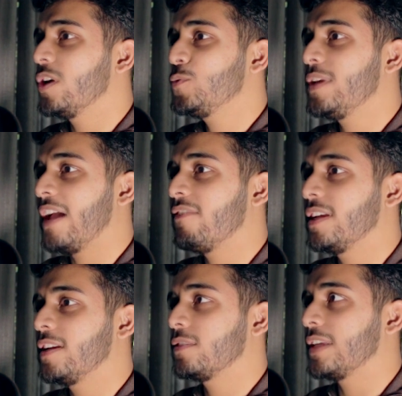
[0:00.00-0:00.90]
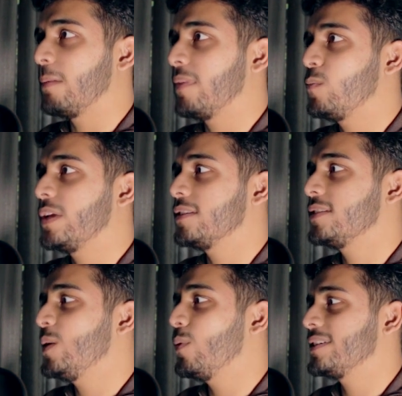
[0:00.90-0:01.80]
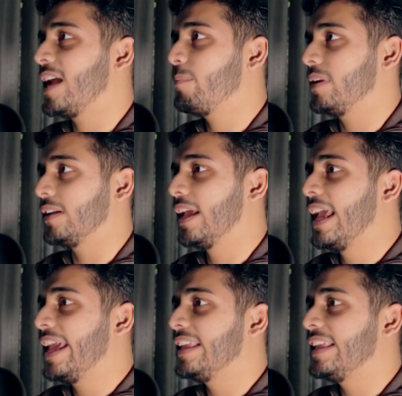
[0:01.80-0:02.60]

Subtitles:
once we have it in our timeline, we can see what's happening.